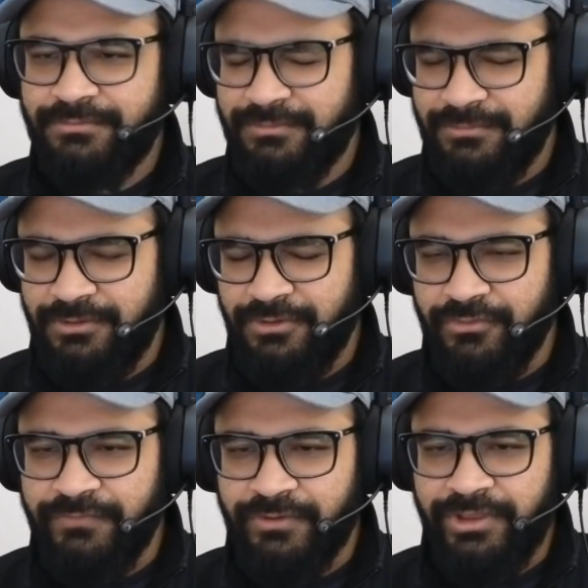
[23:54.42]

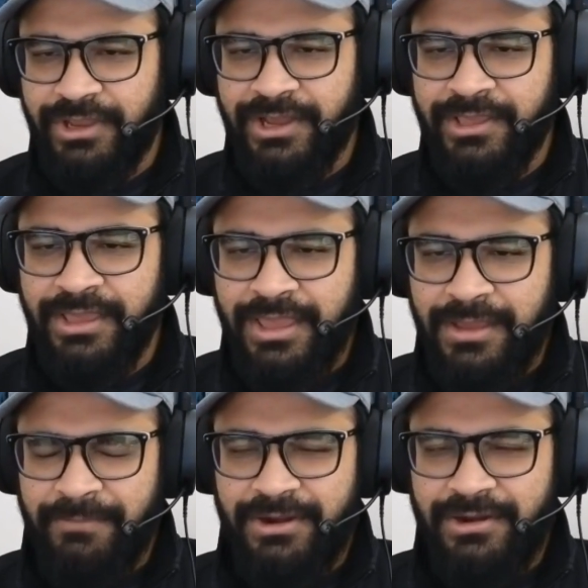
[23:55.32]
very high.
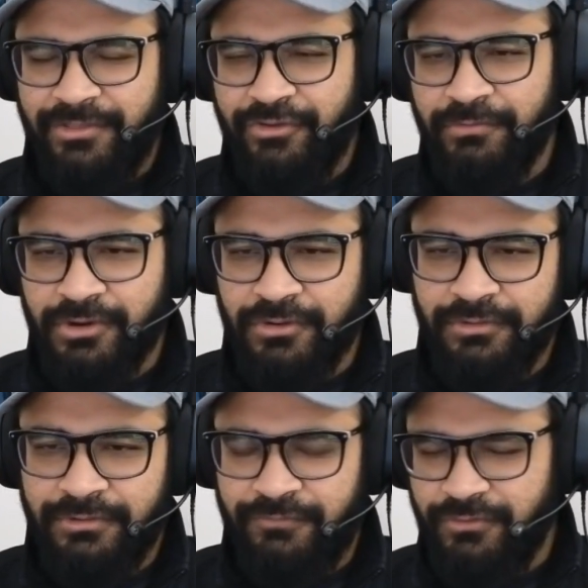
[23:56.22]
But in another model,
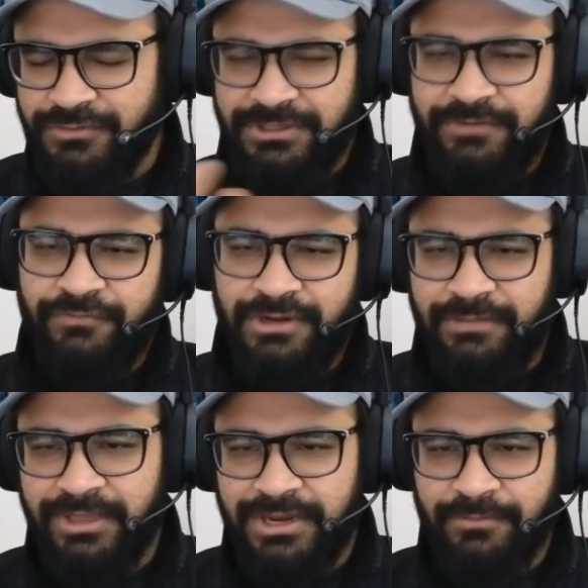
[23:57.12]
if you use a different
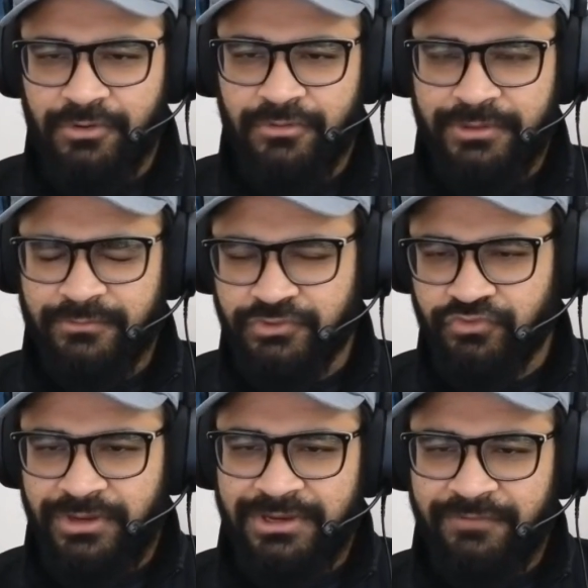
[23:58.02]
embedding model that was
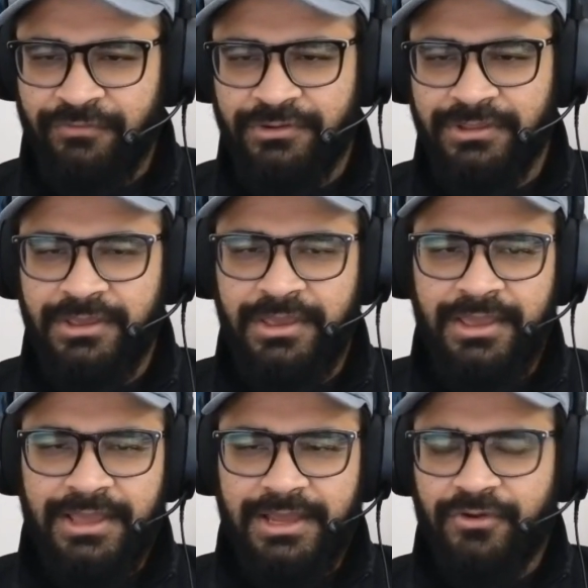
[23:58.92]
trained differently,
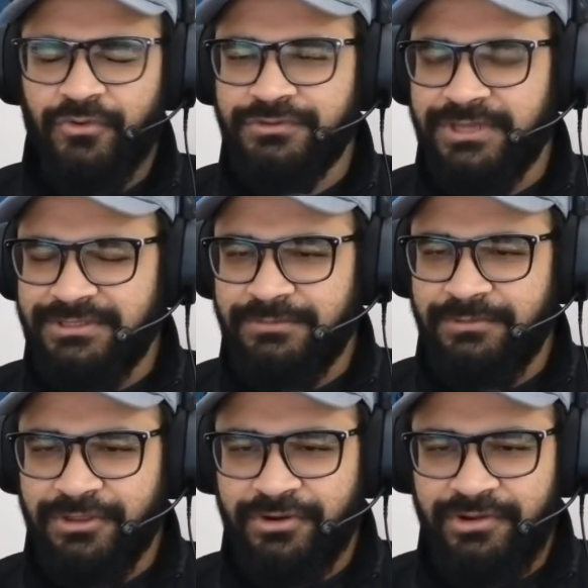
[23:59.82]
a cosine
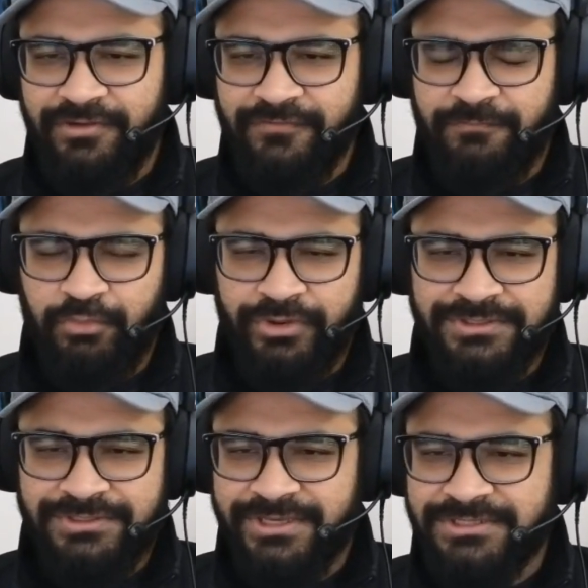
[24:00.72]
similarity of zero point
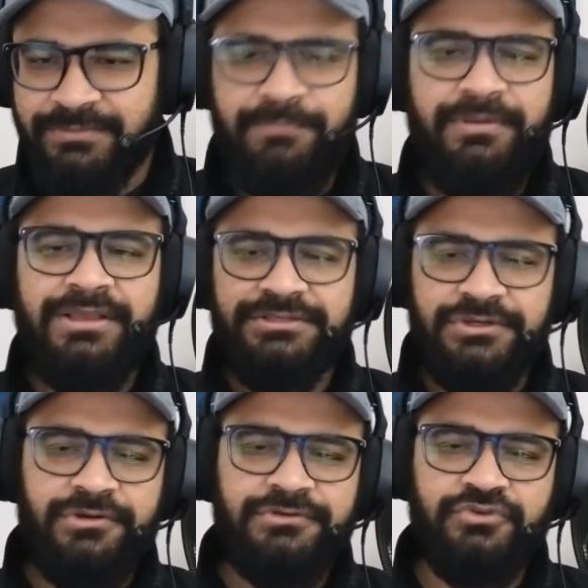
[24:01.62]
0.6 might be
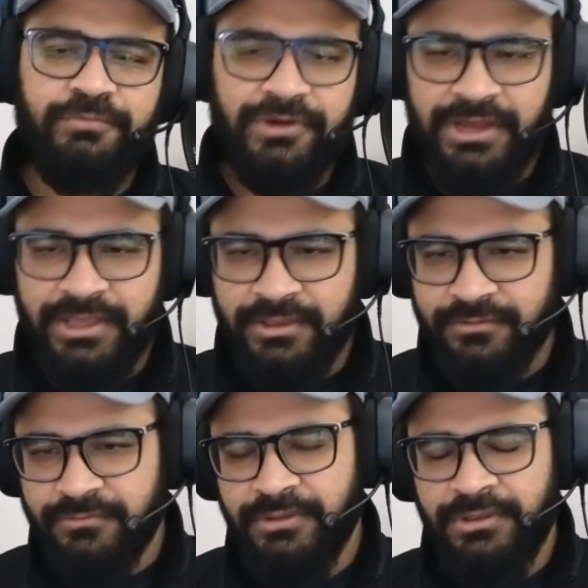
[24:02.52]
considered super high,
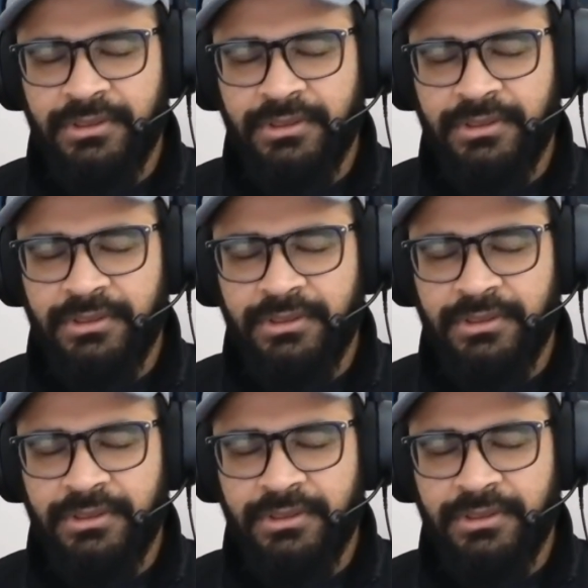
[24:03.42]
right?